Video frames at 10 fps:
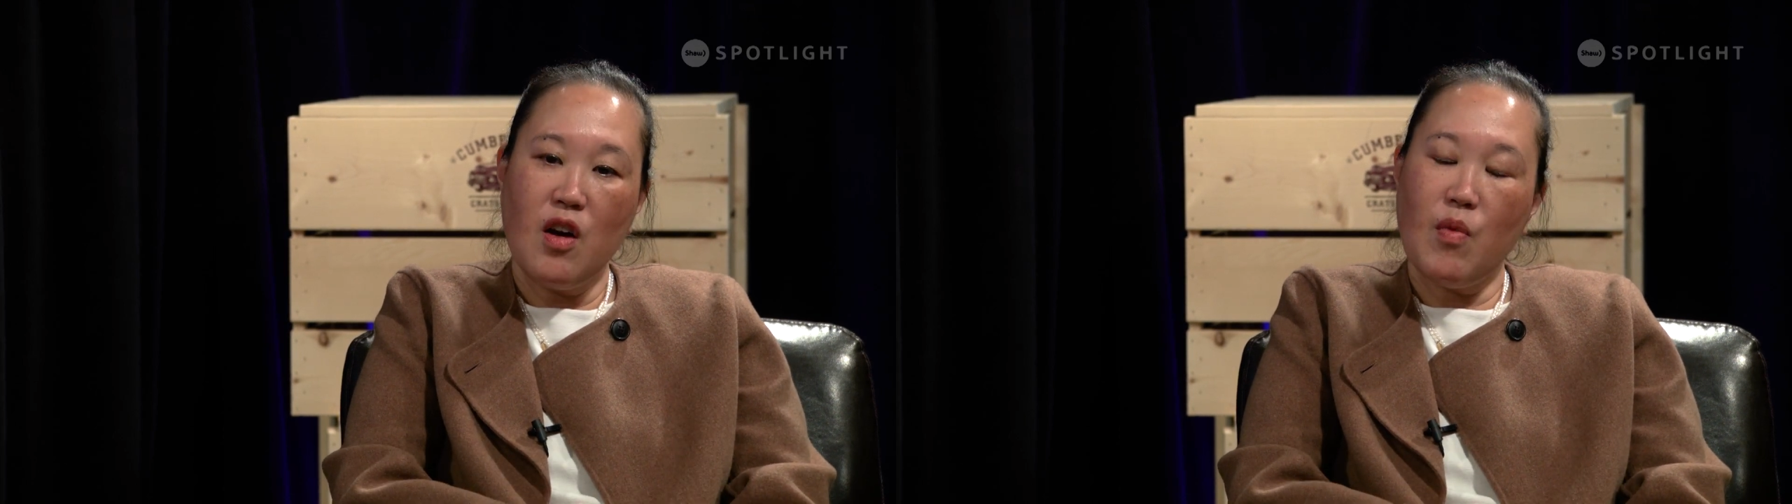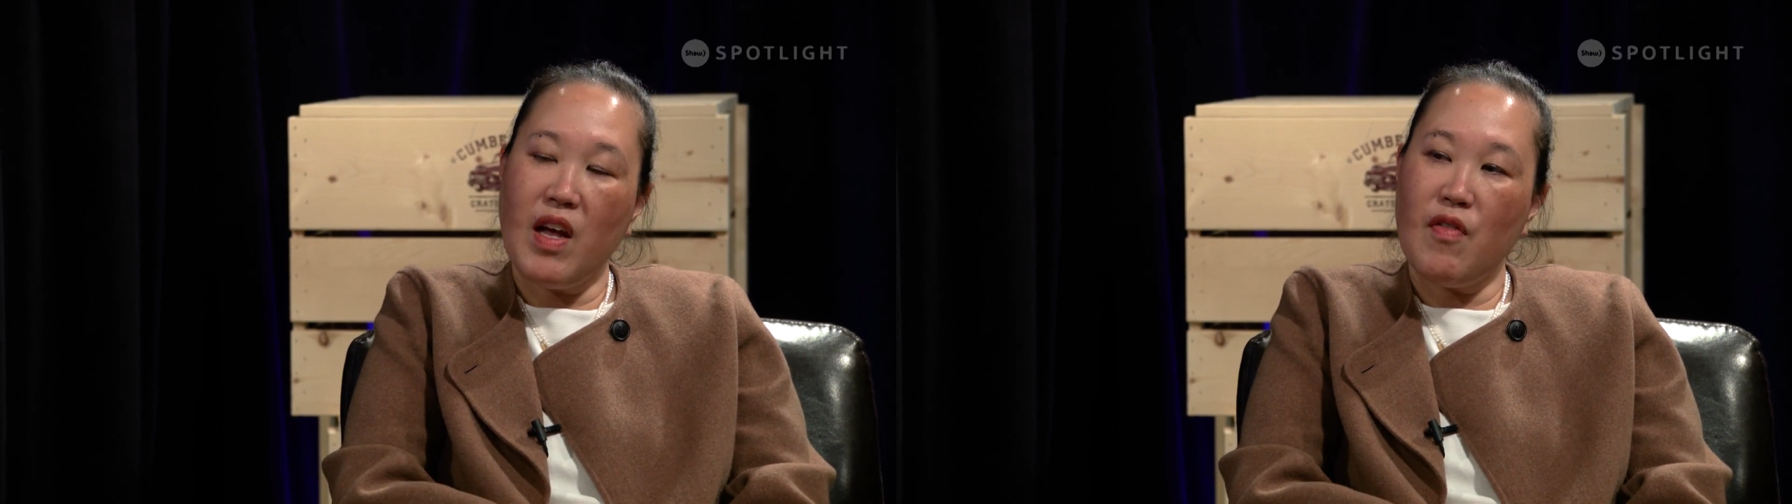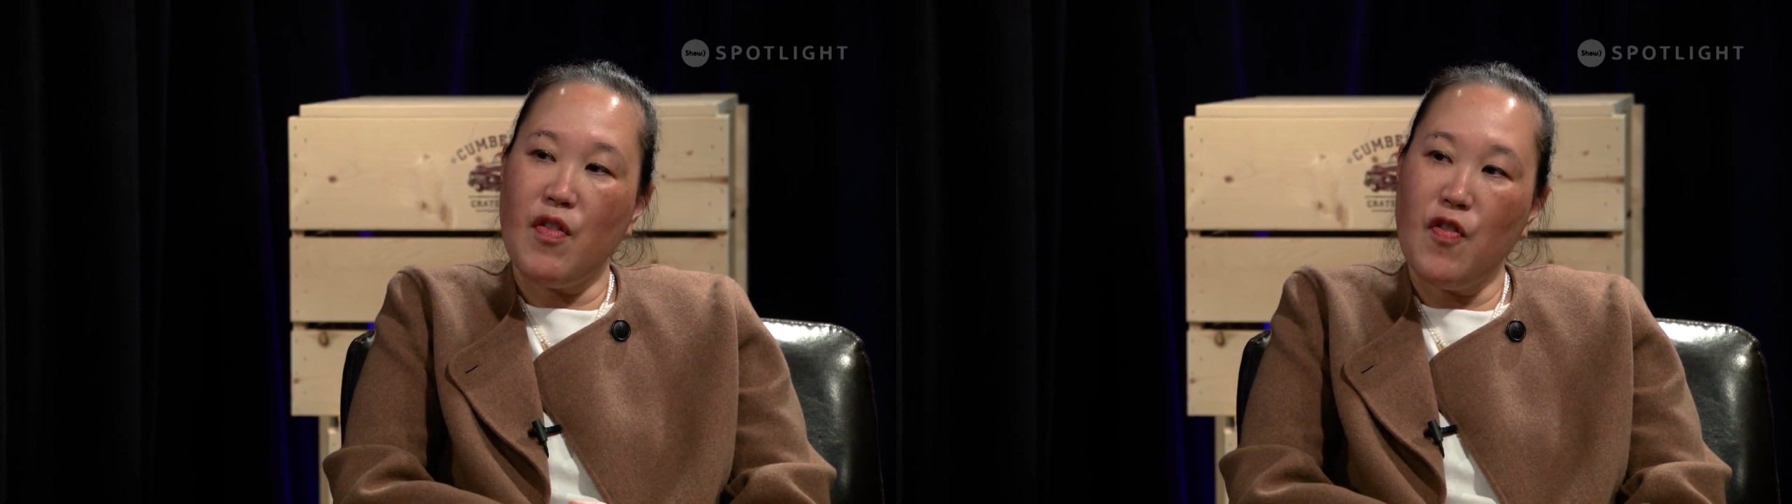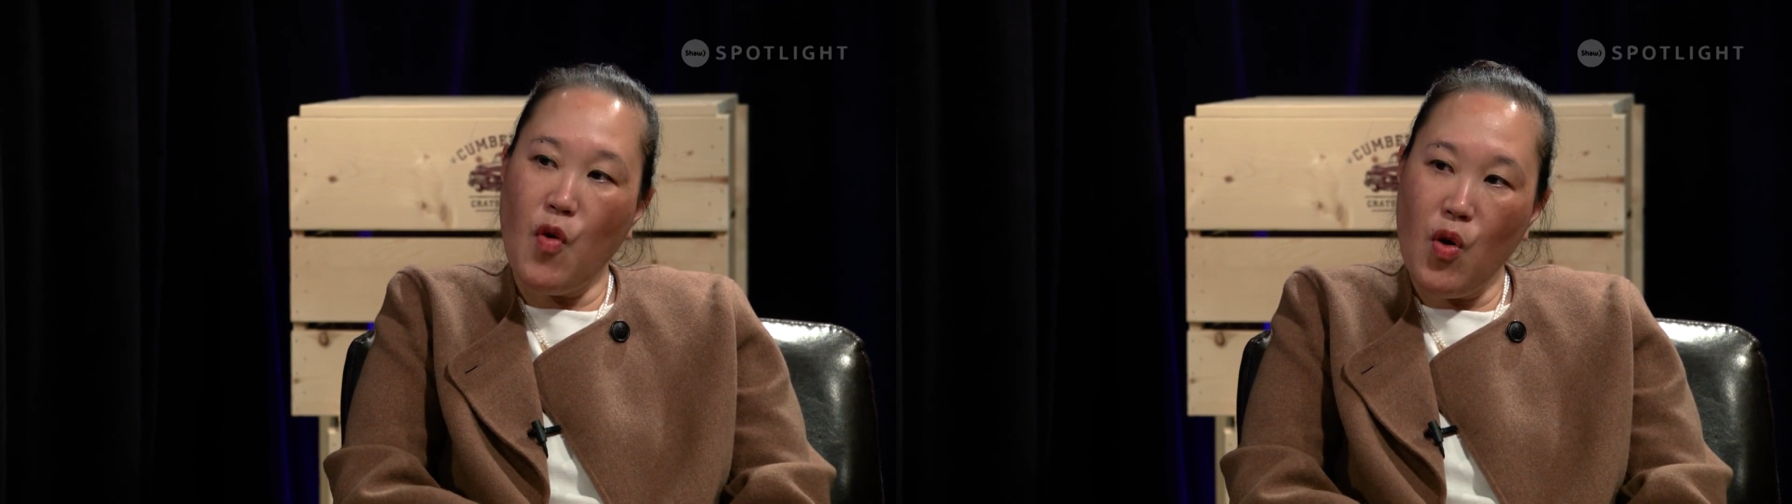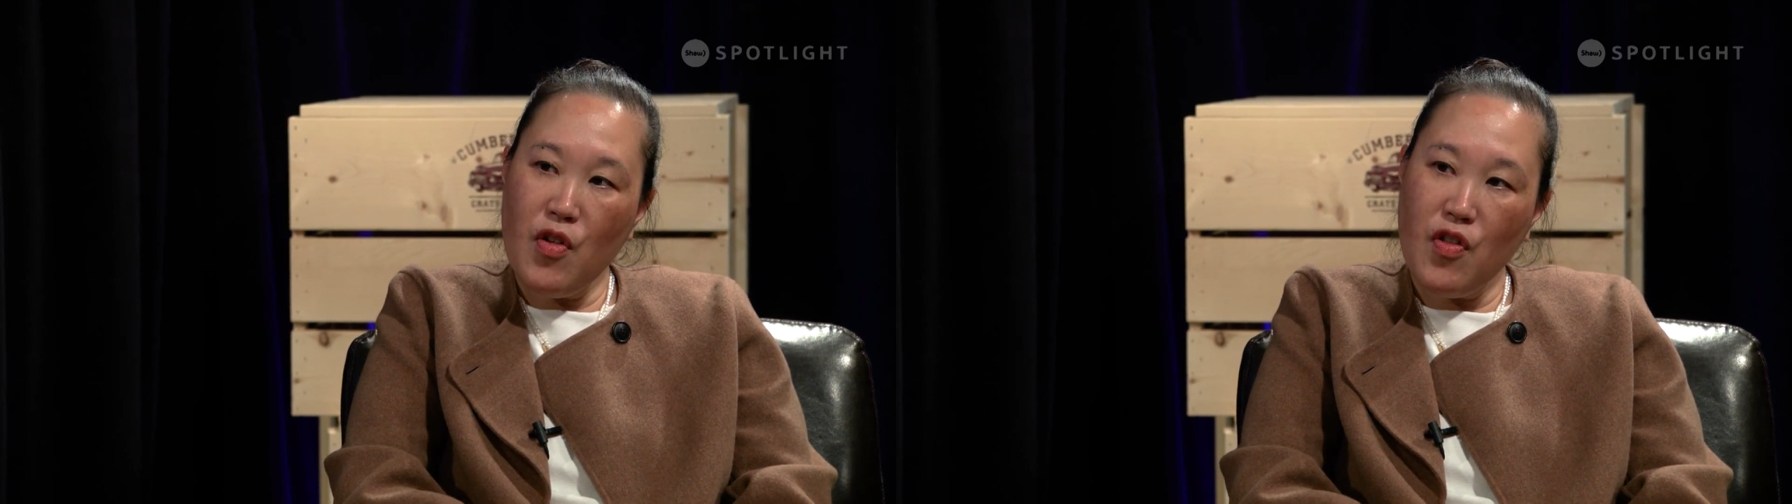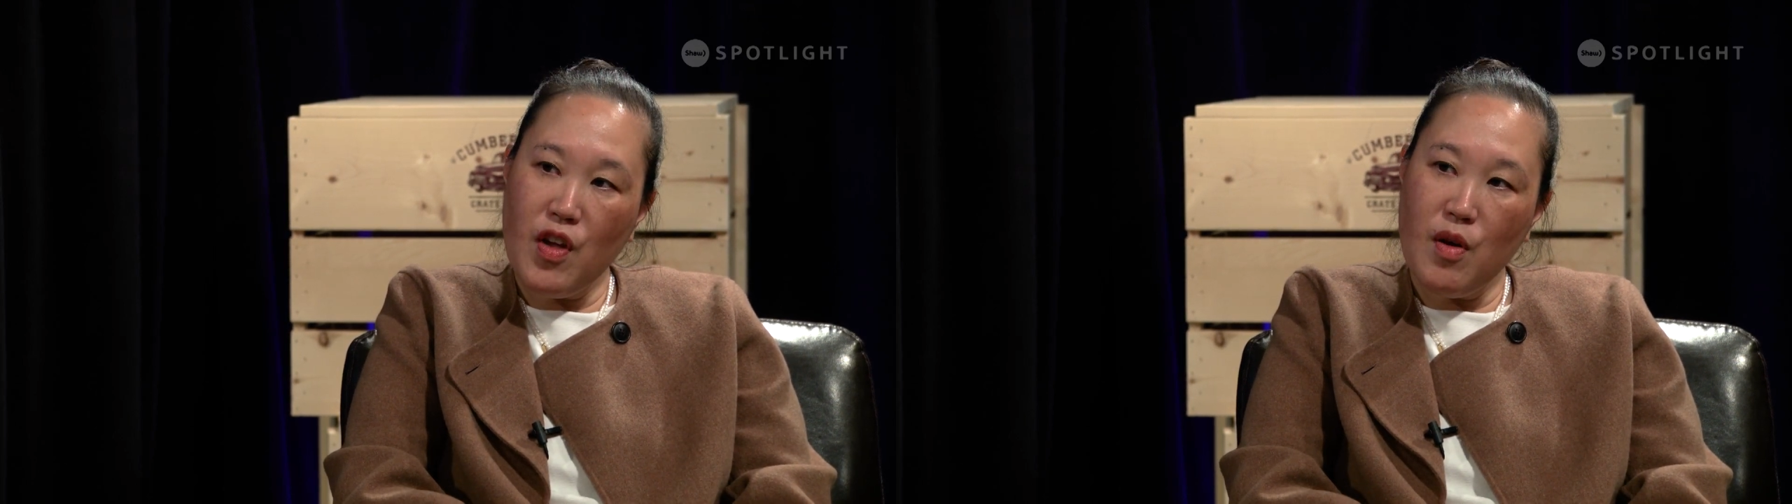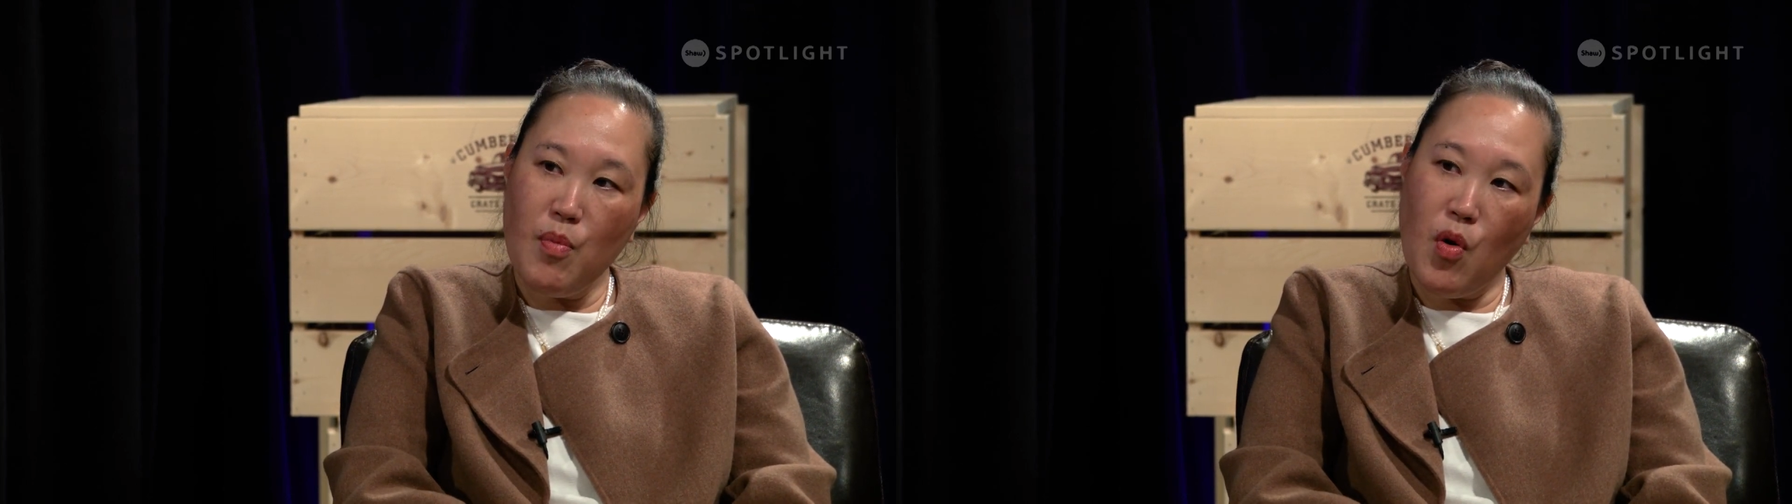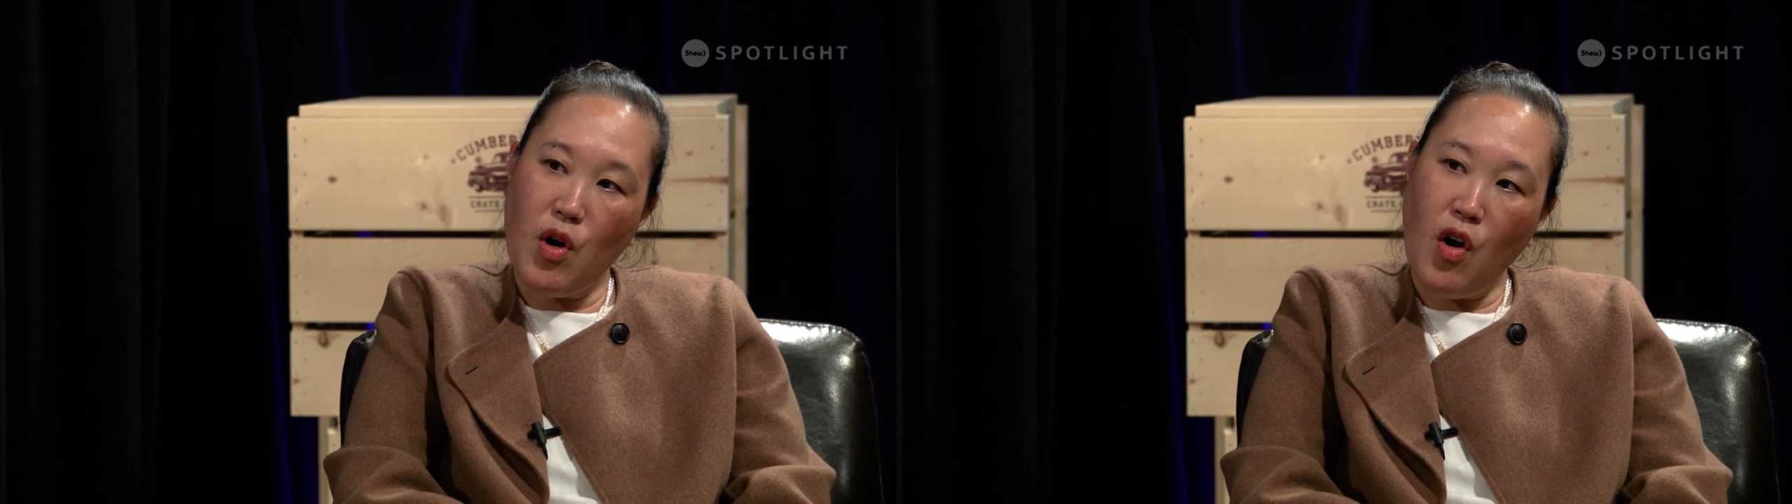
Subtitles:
We have a 4th in Port